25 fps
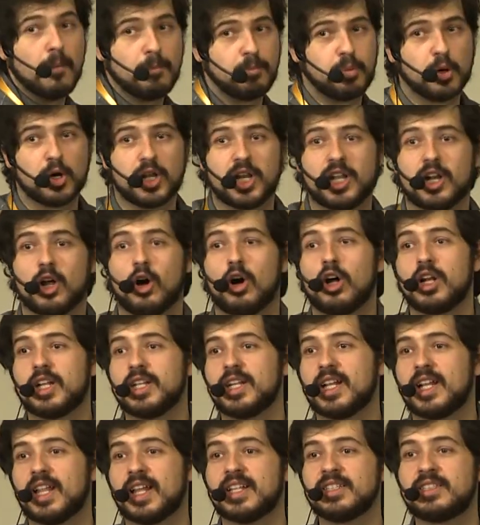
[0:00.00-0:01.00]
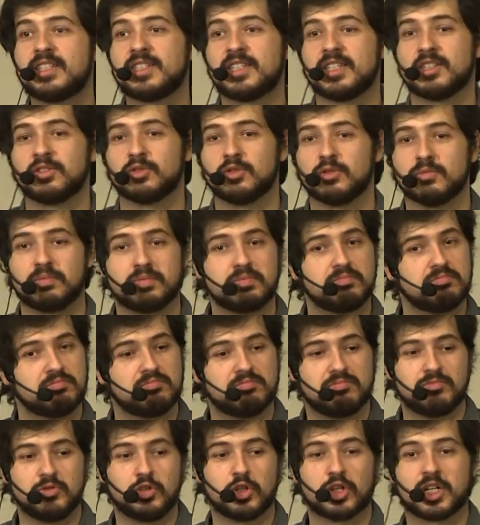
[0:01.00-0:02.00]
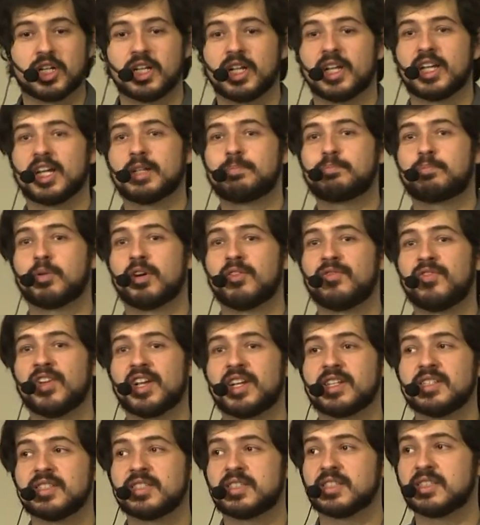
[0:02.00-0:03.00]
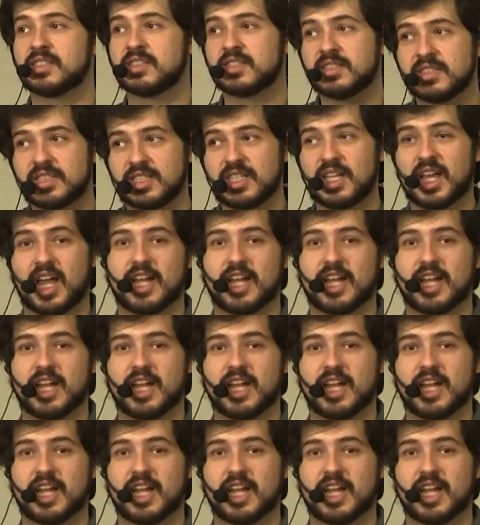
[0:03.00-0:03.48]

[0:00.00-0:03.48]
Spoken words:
Put it all in an entity group. You're going to get perfect consistency,